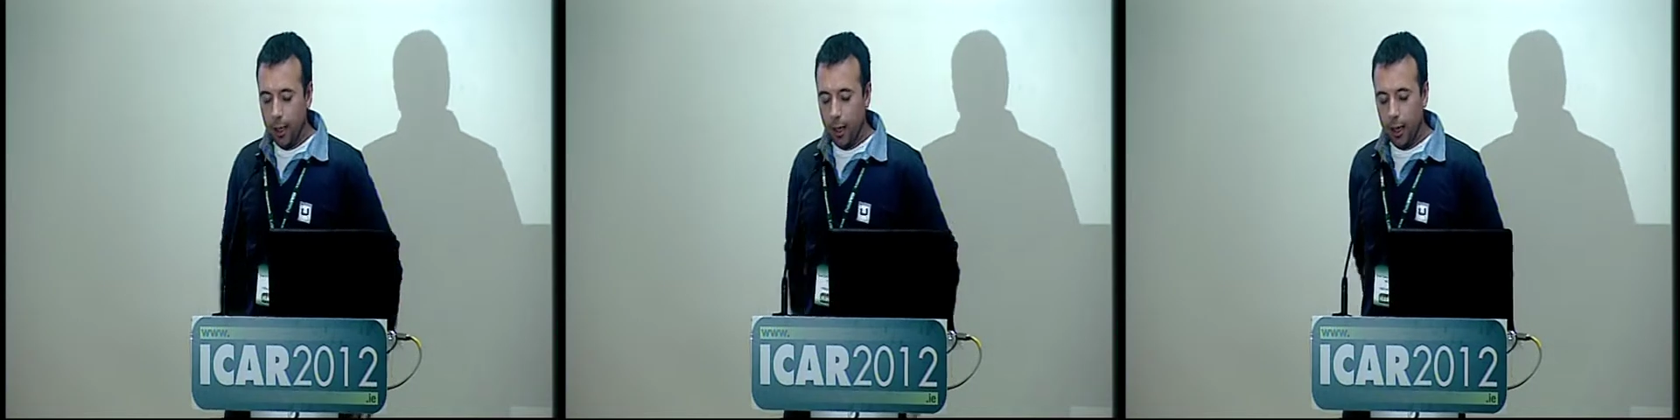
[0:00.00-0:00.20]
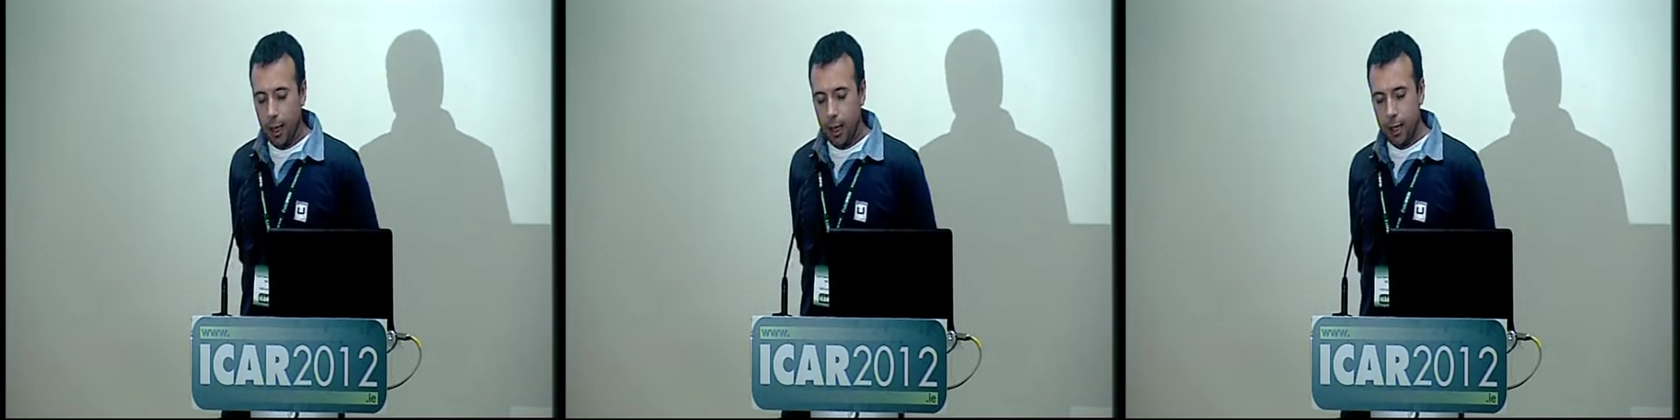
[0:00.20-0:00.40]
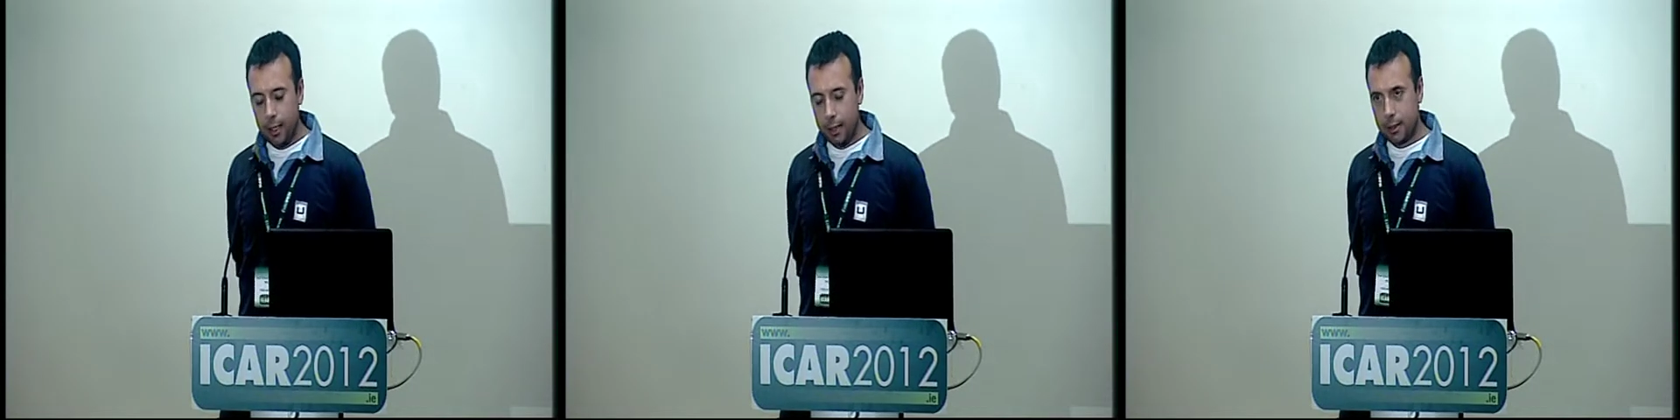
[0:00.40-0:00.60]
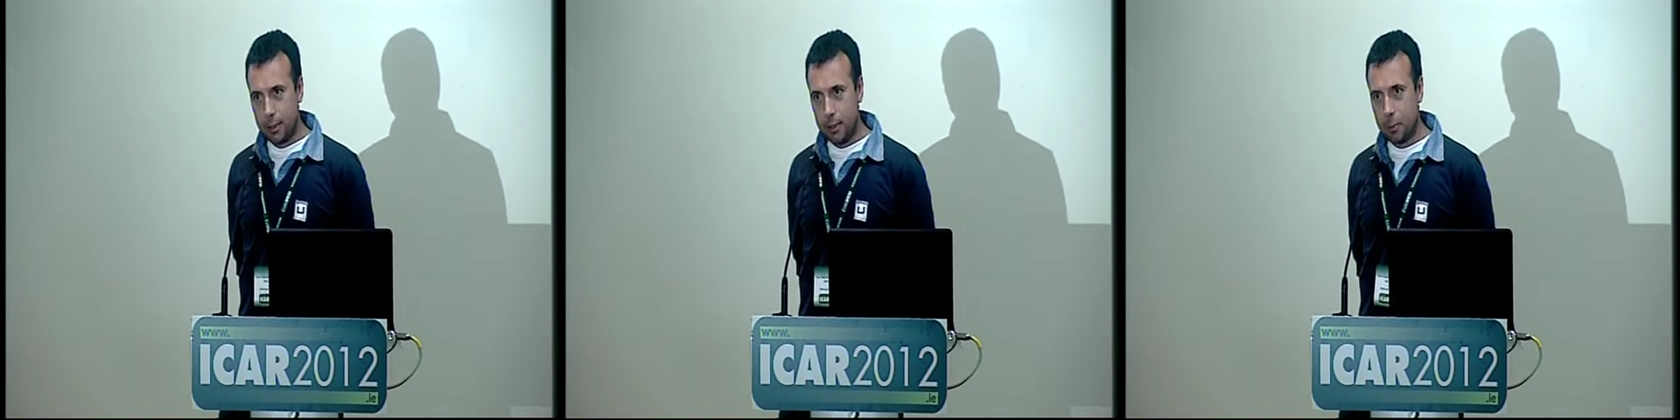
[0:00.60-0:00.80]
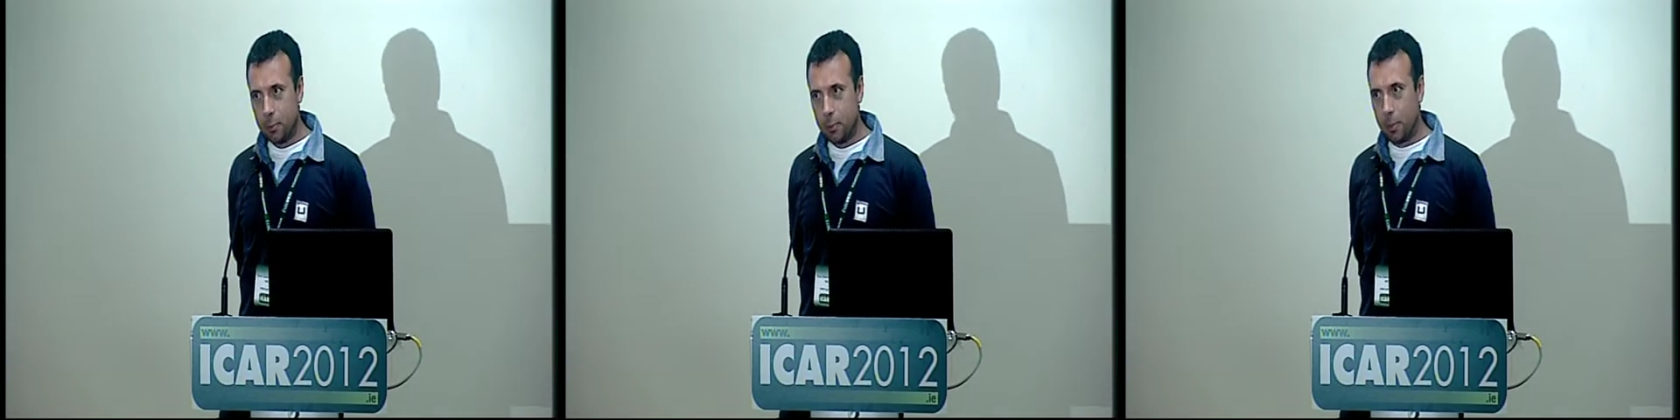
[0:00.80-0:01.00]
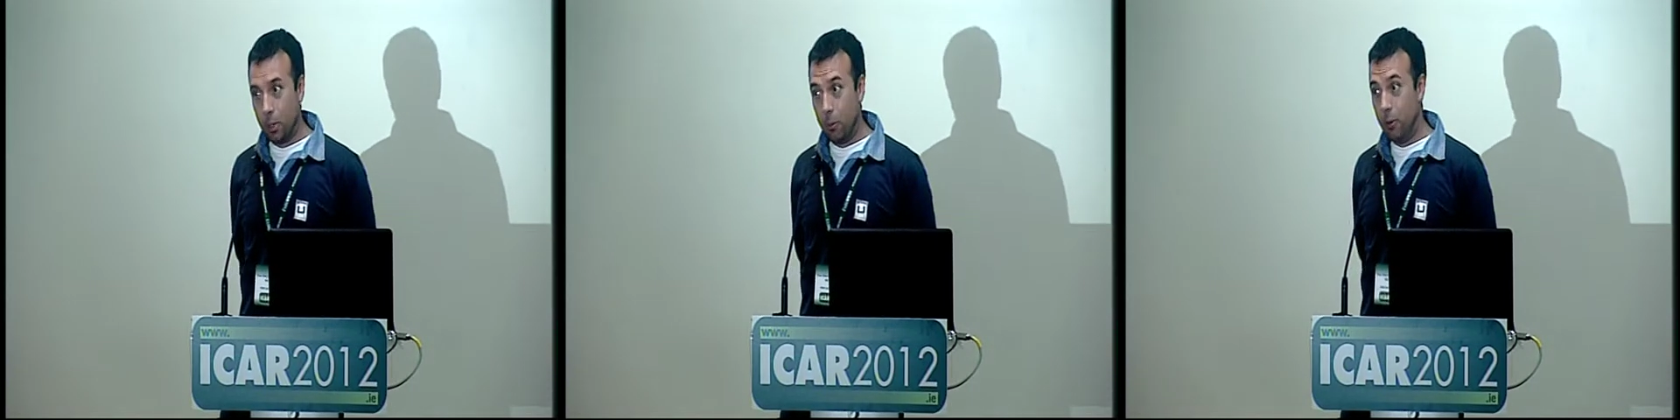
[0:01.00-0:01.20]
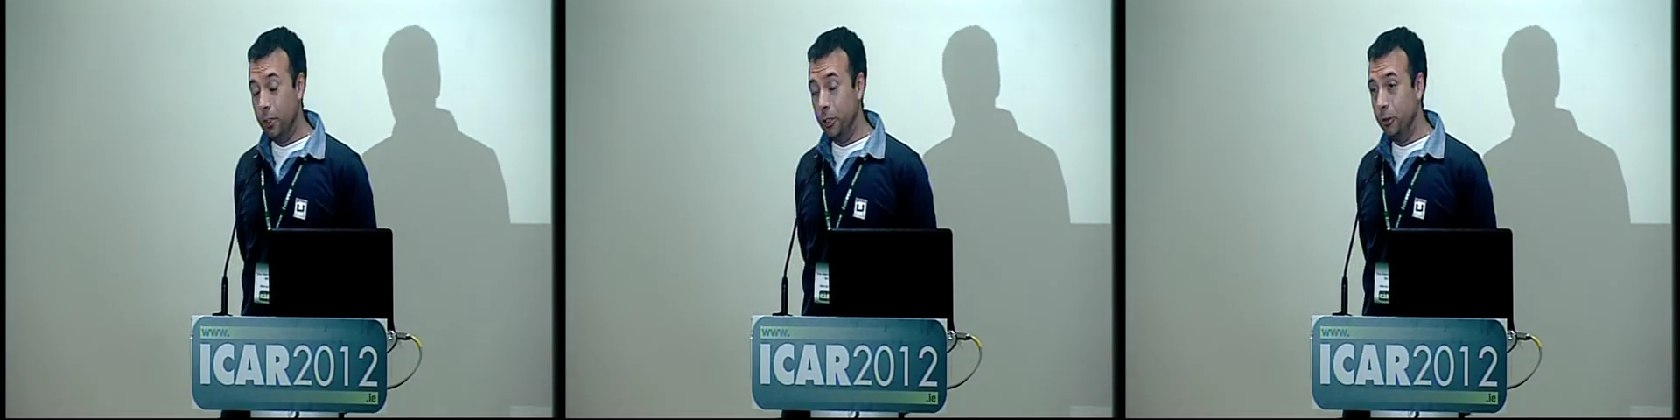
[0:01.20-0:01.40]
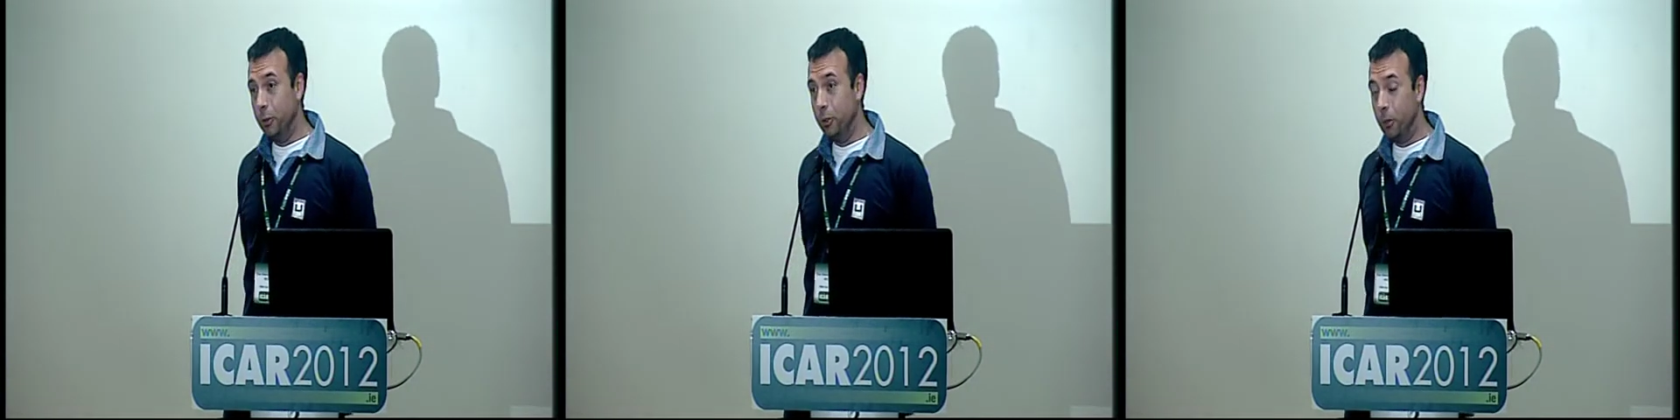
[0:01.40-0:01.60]
As probably
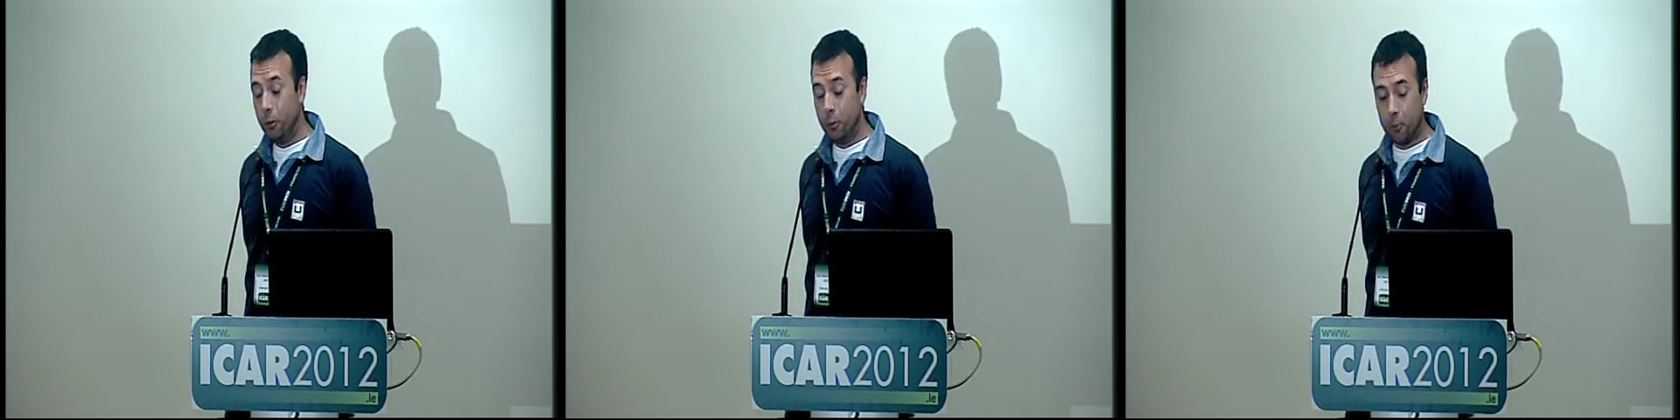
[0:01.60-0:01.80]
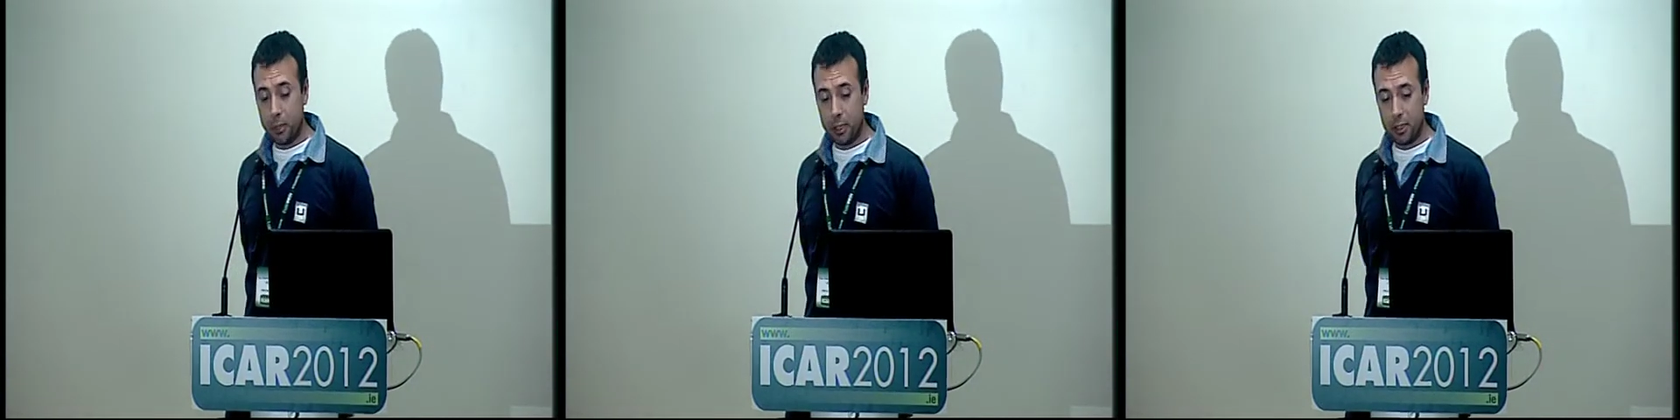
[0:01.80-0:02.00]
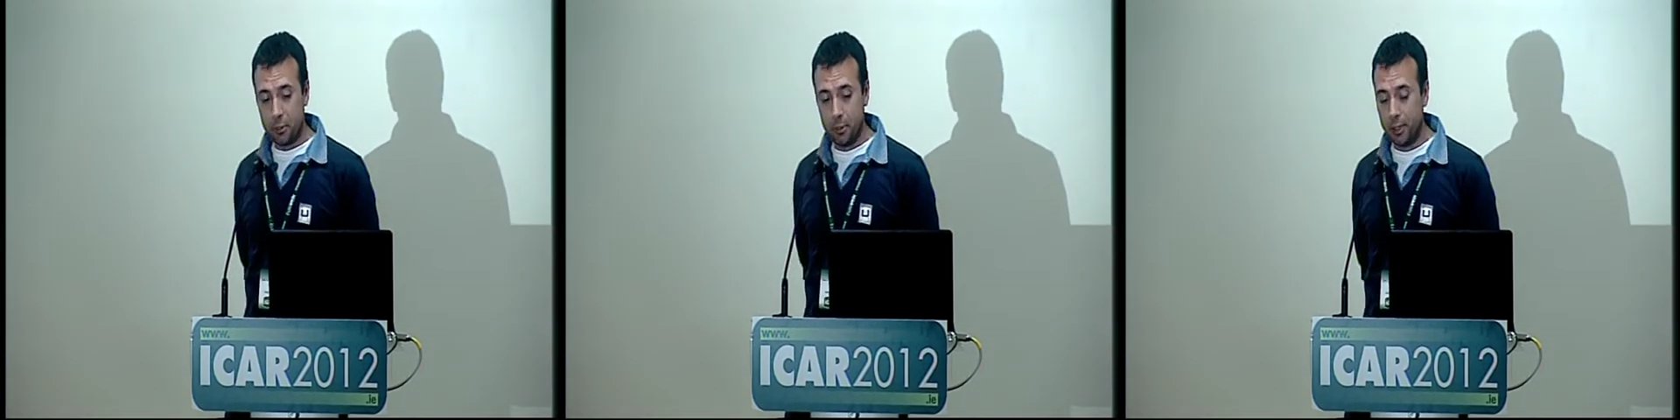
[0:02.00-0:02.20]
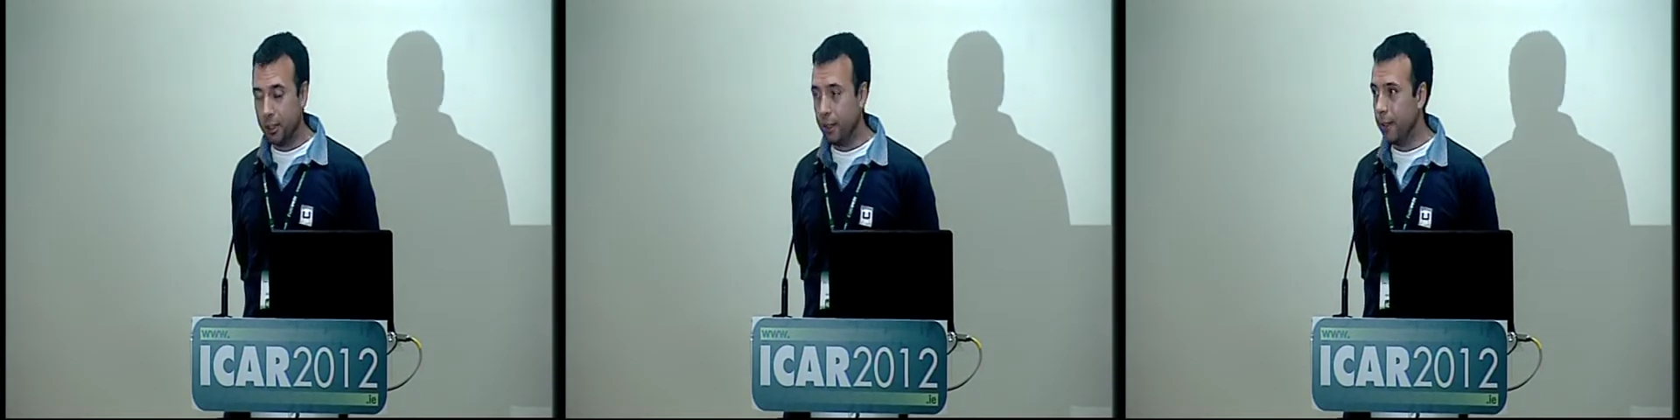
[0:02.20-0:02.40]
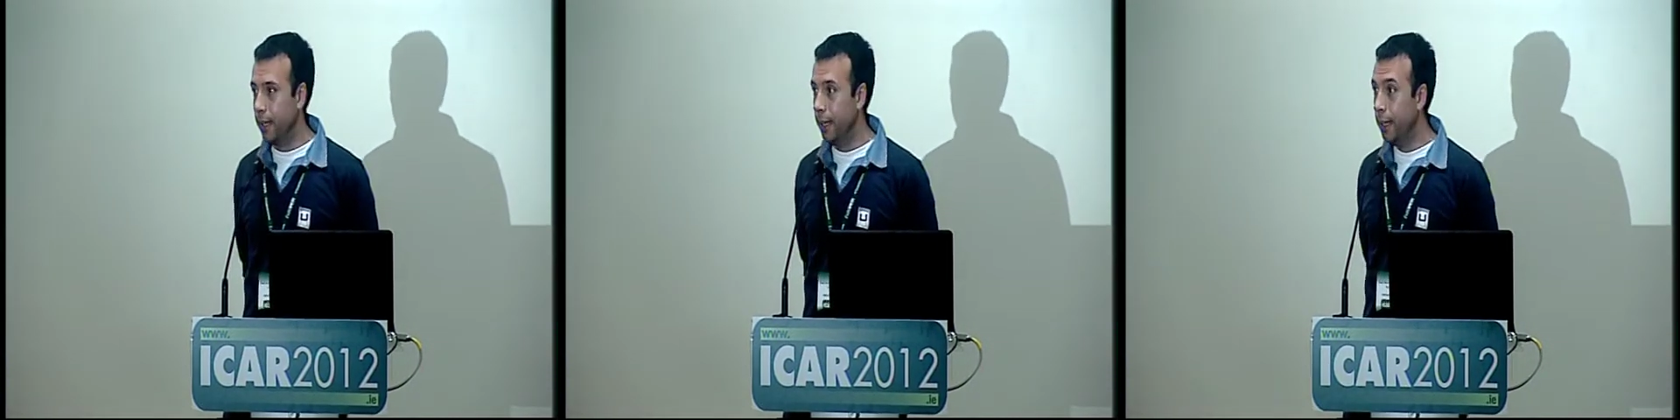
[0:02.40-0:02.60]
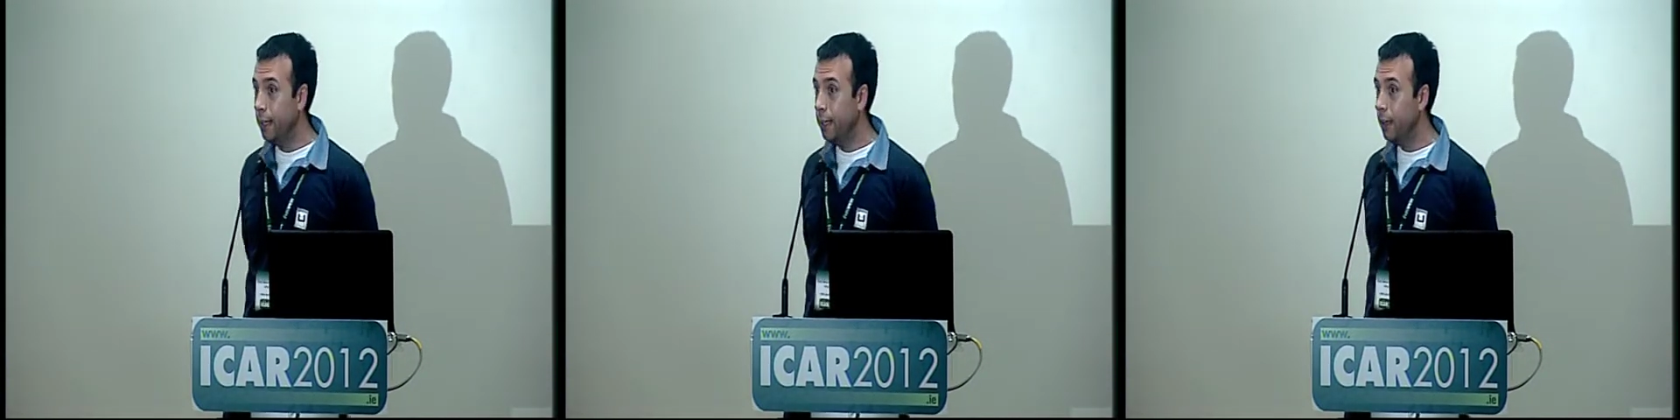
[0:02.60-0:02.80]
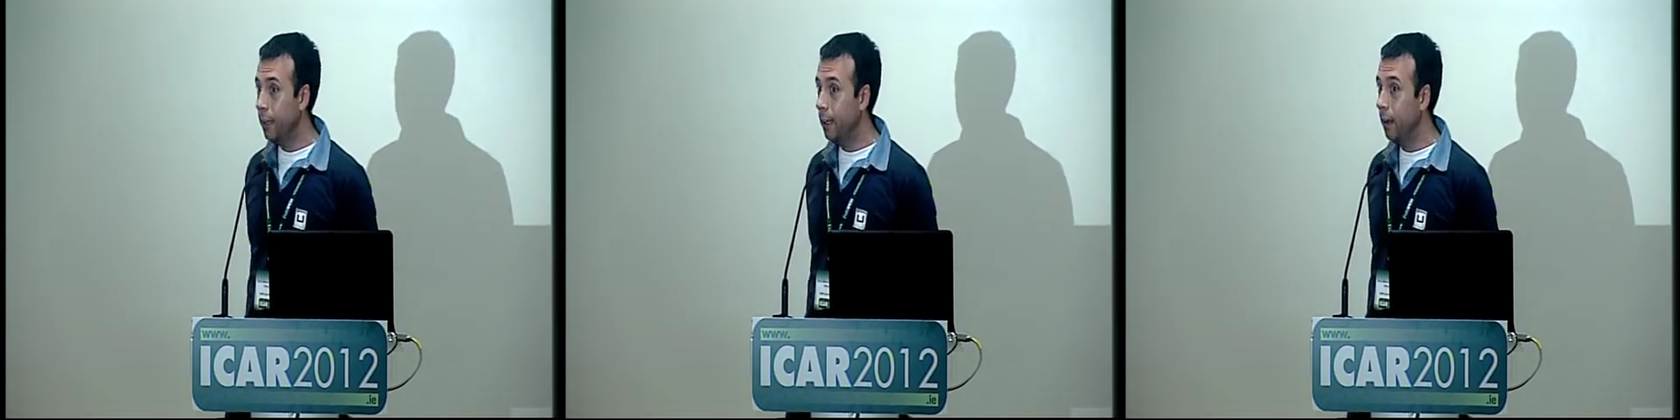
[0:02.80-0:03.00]
you know much better than I,